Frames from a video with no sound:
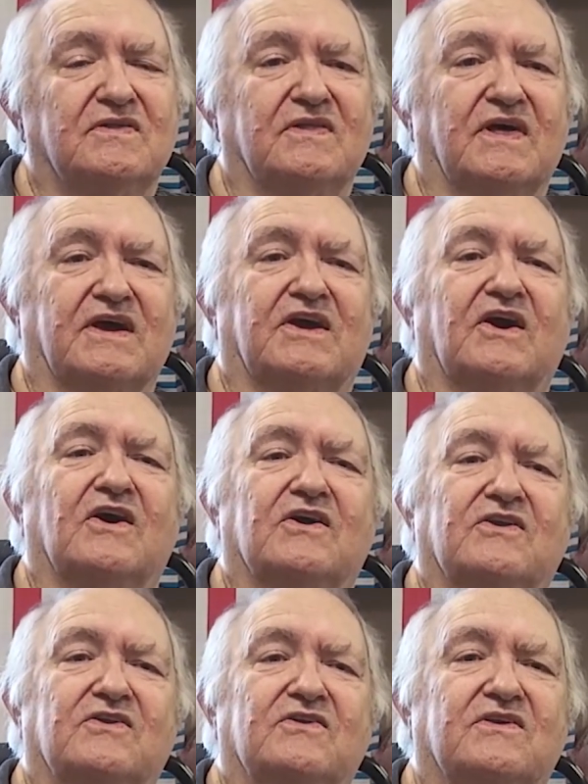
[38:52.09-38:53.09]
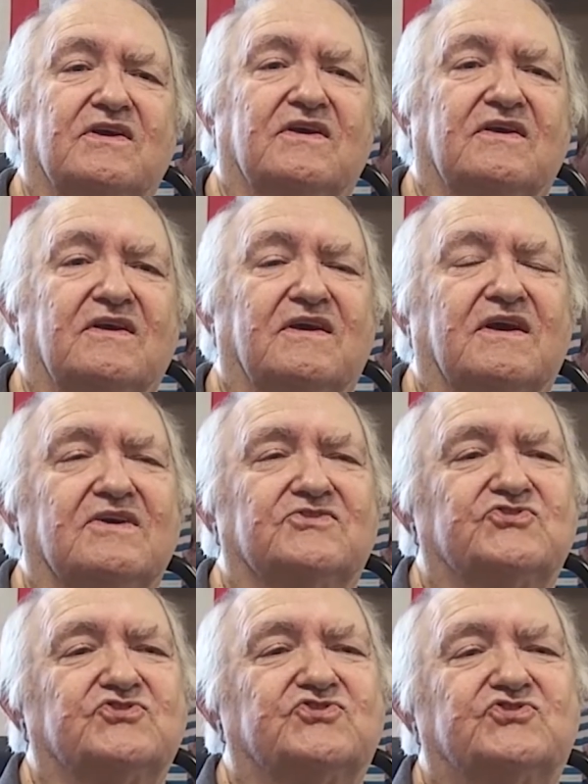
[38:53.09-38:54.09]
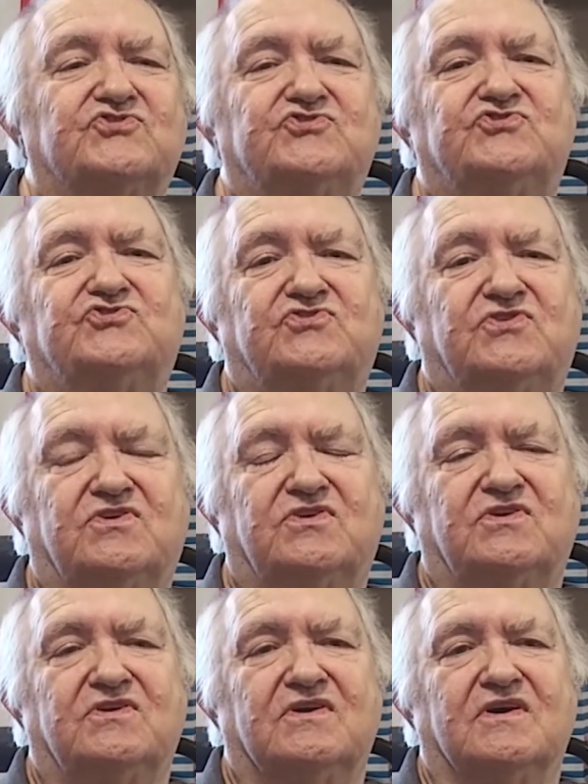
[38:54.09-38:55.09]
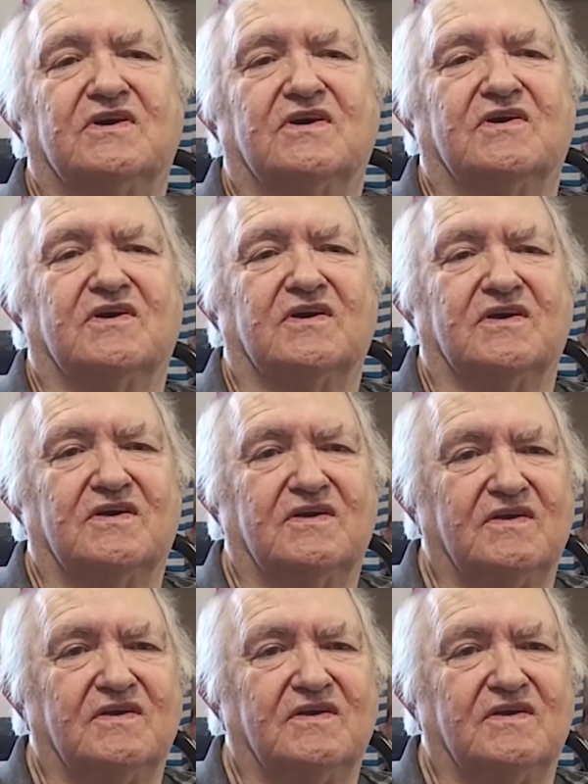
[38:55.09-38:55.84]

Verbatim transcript: they got, got you, uh,